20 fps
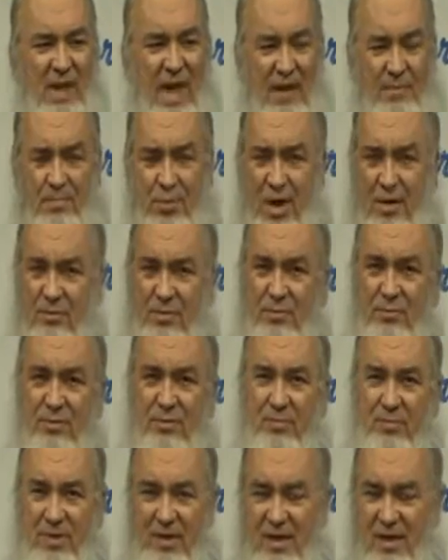that probably
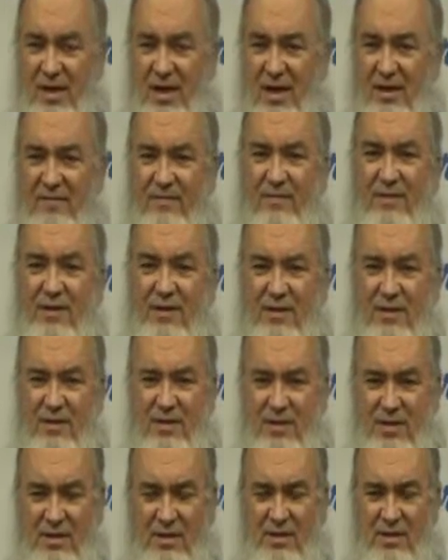would be enough
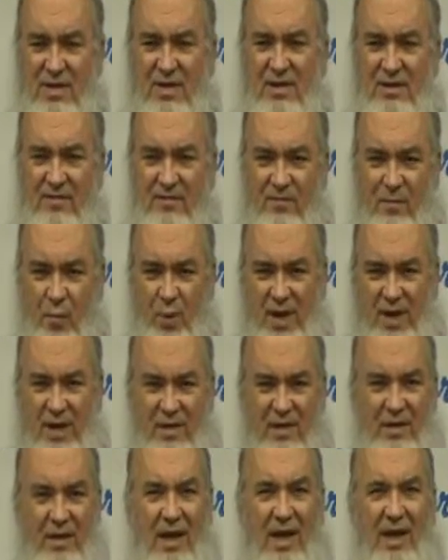to see if
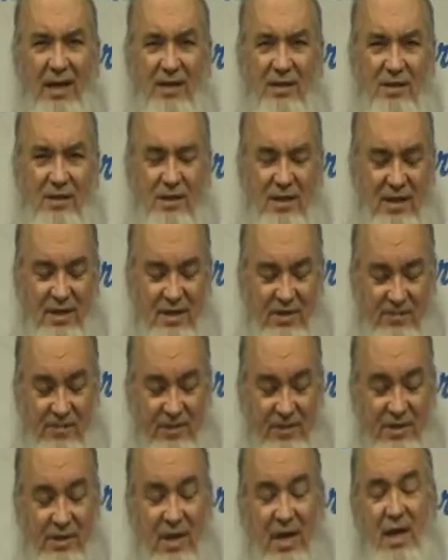weight has a
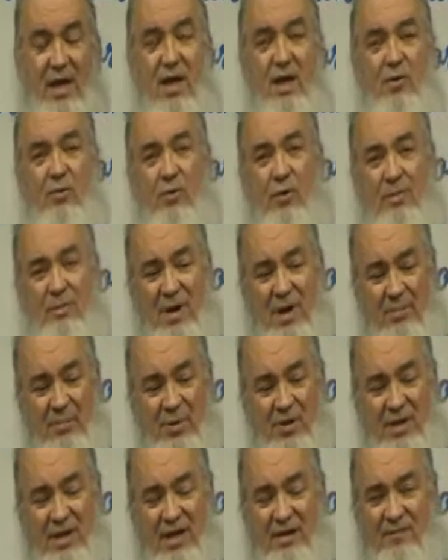difference.
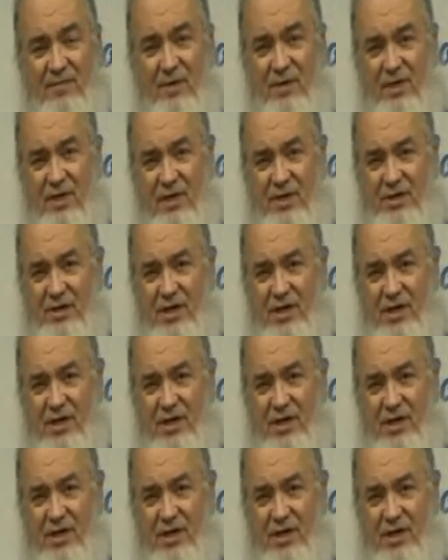Remember that if you're going